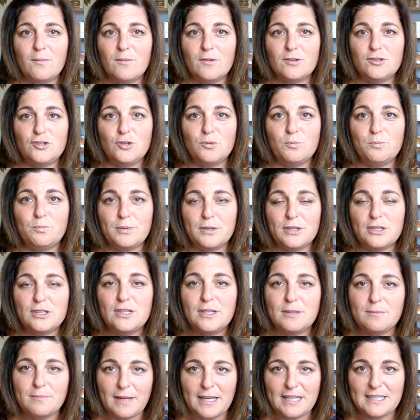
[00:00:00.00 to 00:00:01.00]
to build
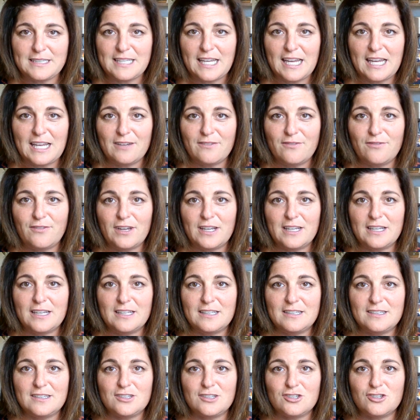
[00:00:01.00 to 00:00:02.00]
and maintain
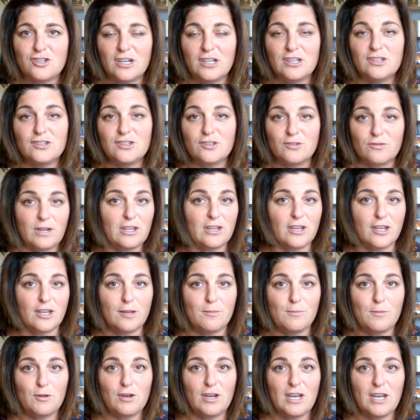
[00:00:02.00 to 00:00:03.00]
fitness trails around the
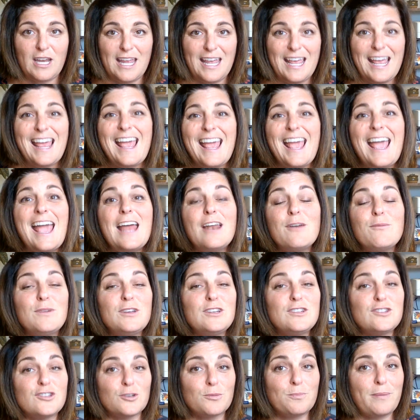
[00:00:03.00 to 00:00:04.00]
community, and we
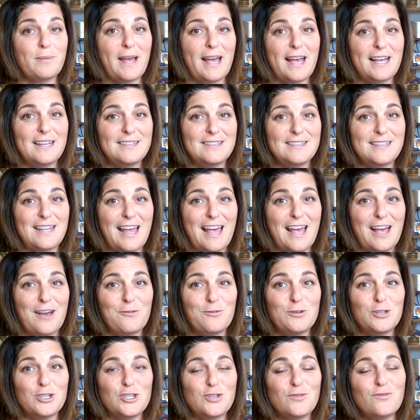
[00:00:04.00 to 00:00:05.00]
surpassed that,
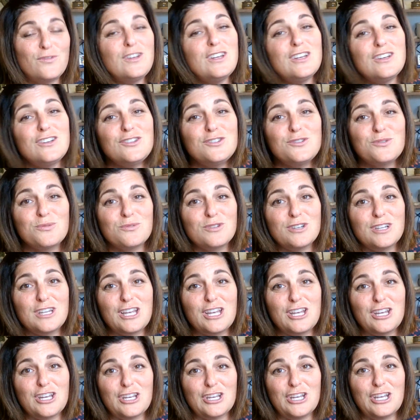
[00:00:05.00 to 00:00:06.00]
which feels really
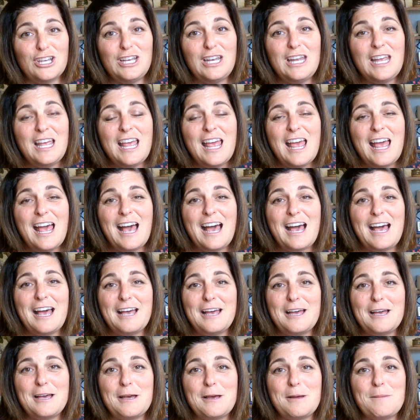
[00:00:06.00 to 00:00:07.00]
good.
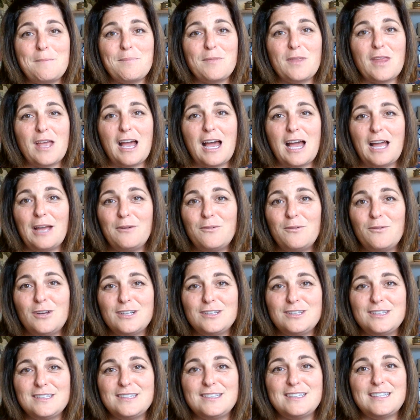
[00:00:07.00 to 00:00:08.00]
I want
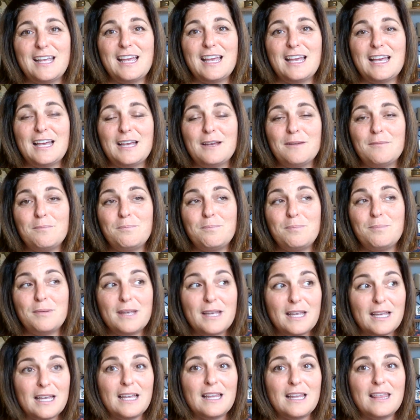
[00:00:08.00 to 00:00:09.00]
to say a
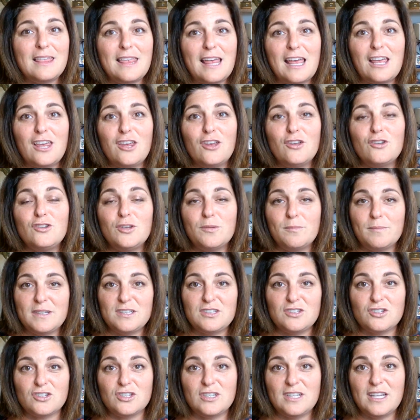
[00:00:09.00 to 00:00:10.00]
big thank you to
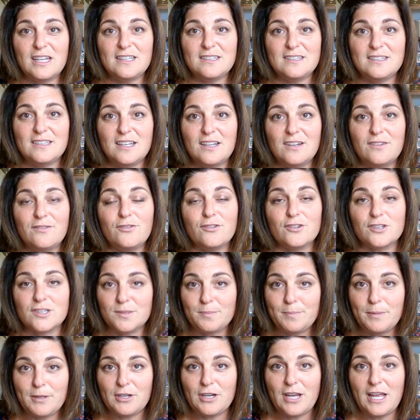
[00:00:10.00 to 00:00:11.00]
Mr. Dixon for
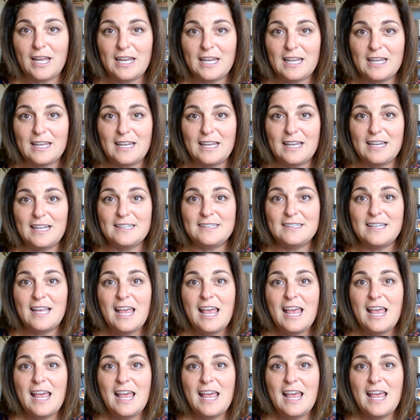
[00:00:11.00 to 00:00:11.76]
spearheading this,